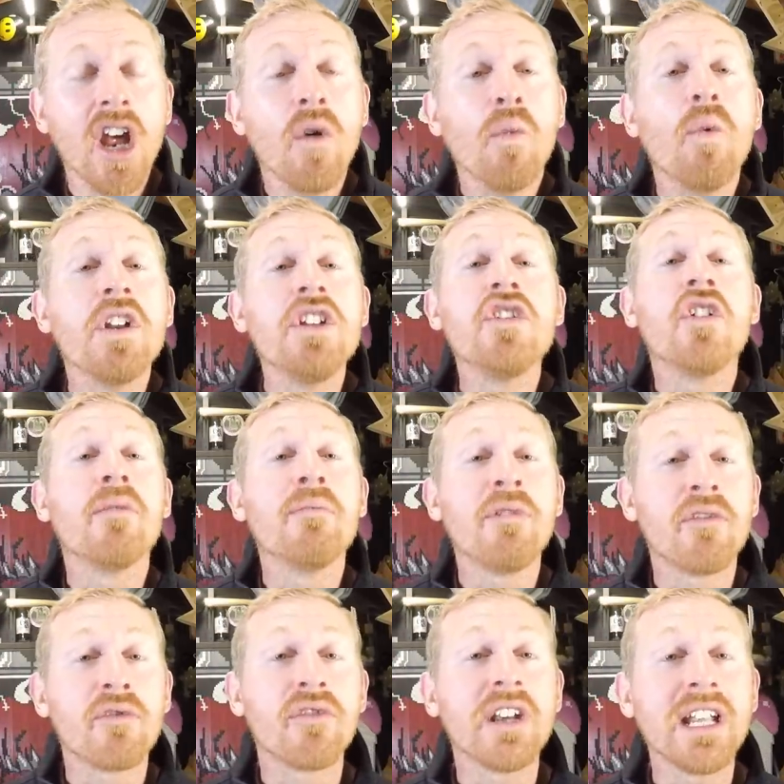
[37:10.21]
When you're
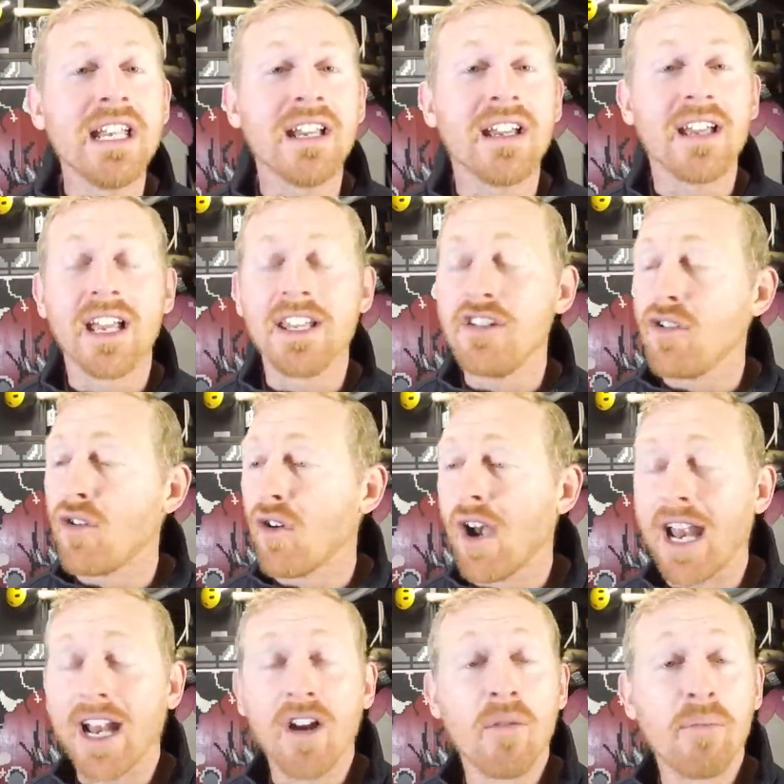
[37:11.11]
Maria and you
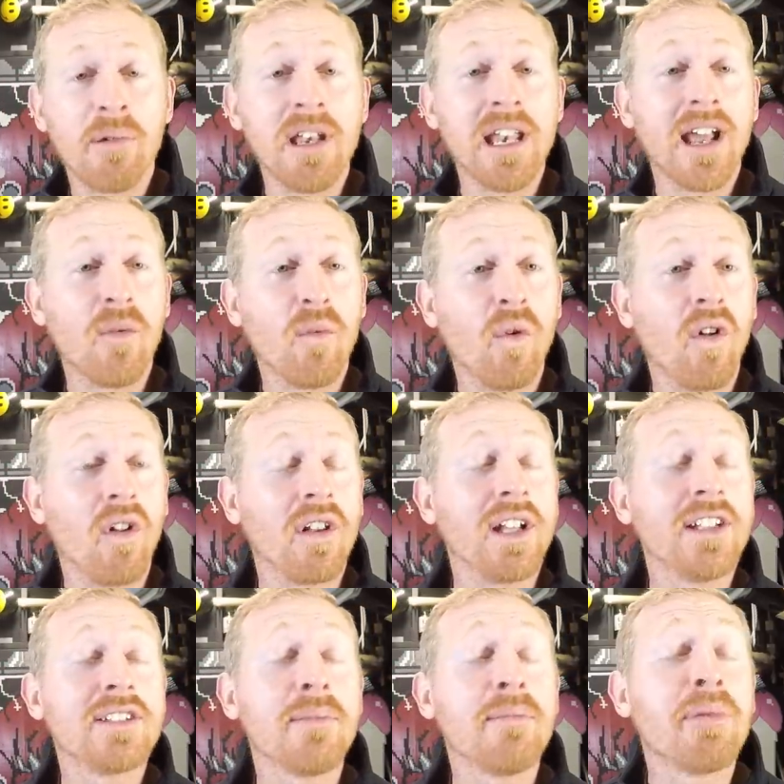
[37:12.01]
crack open that wall,
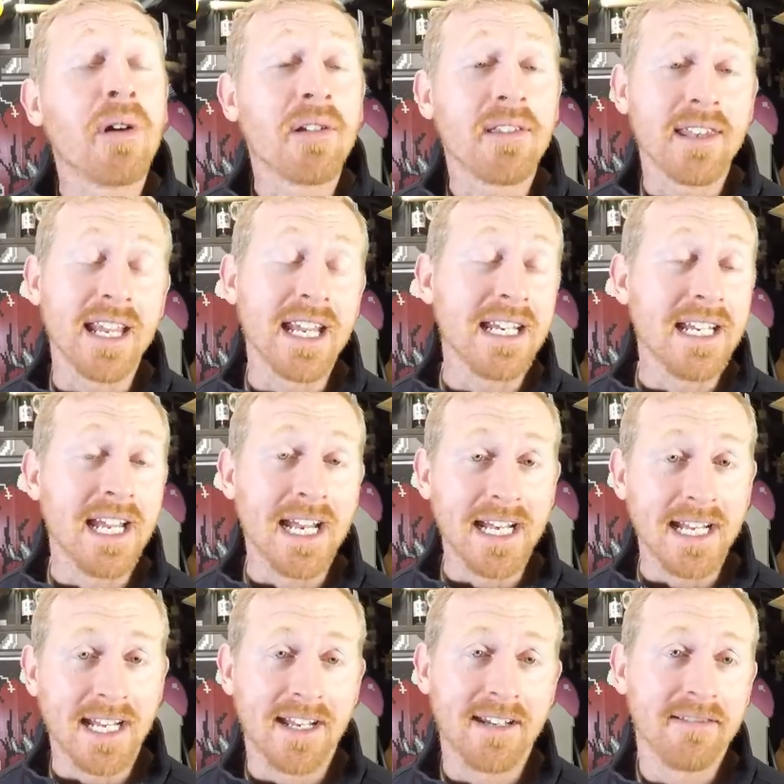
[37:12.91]
it's a birthday
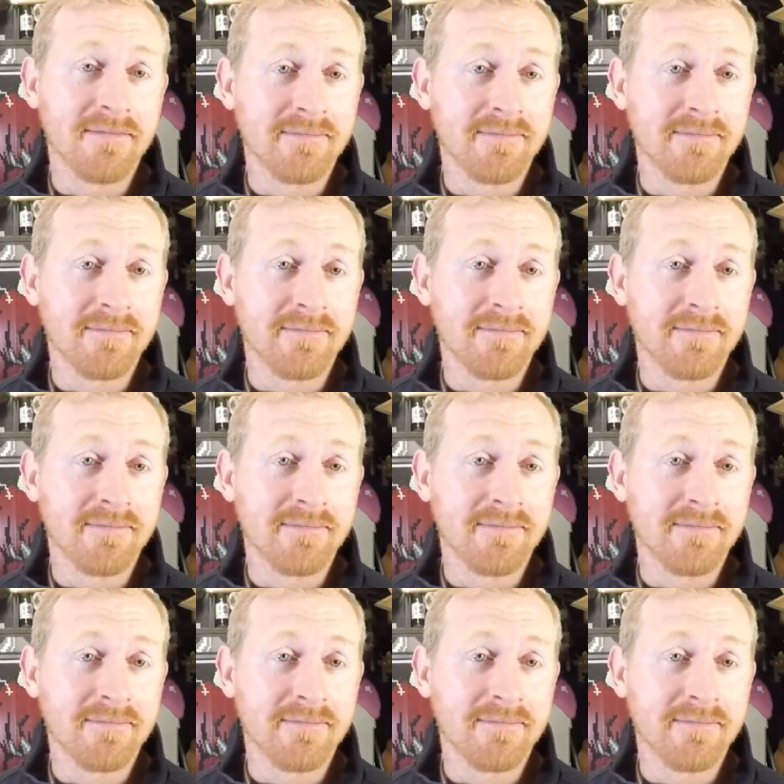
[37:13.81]
cake.